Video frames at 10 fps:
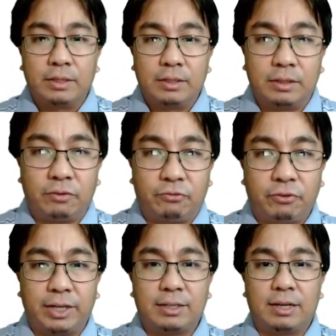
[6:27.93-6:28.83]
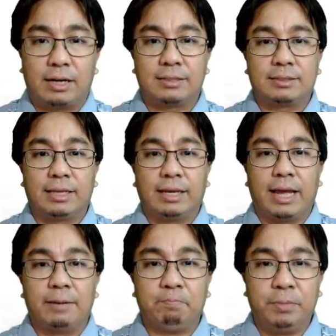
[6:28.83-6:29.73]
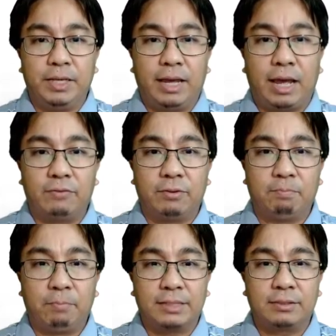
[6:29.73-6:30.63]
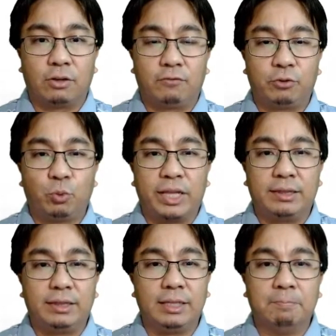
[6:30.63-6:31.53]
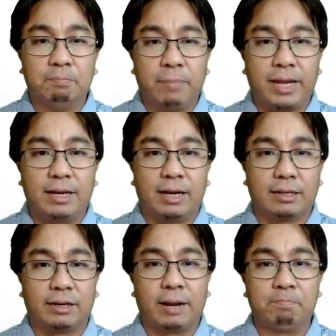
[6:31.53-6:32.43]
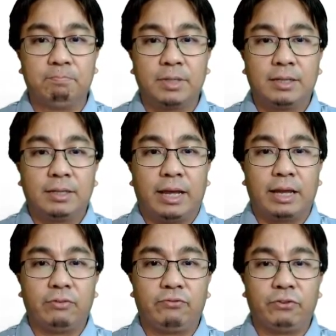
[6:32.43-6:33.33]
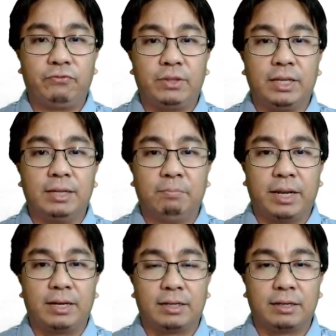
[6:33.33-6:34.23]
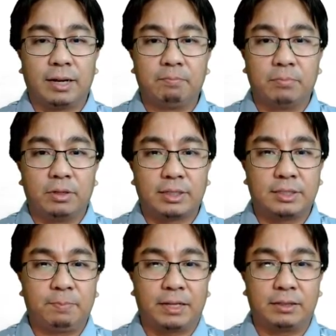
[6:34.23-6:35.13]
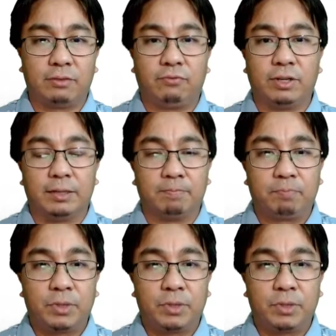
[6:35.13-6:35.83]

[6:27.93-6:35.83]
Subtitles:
The freight cars A and B have a mass of 20 megagram and 15 megagram respectively.